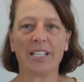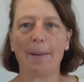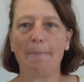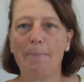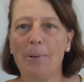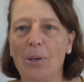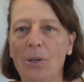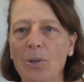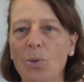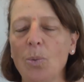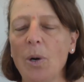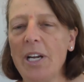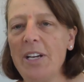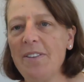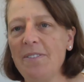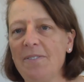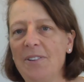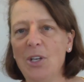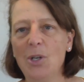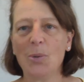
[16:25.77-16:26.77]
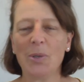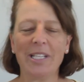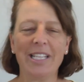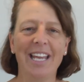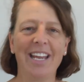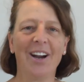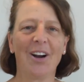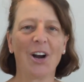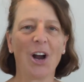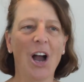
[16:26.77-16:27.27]
I pulled quite a few and
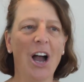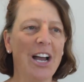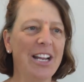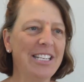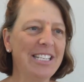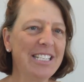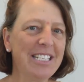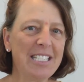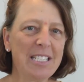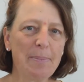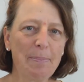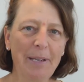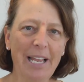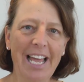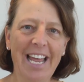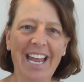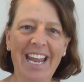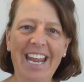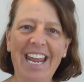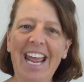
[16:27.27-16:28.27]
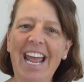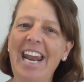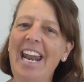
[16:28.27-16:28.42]
they are on display.